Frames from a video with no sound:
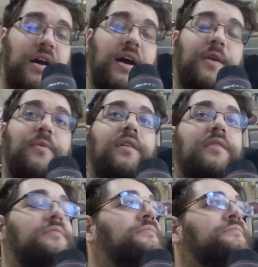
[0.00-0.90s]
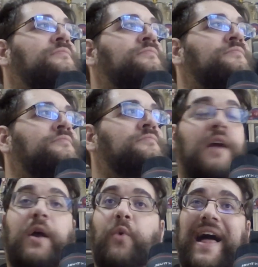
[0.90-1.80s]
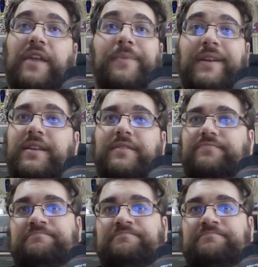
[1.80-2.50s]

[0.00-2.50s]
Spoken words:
I will admit it.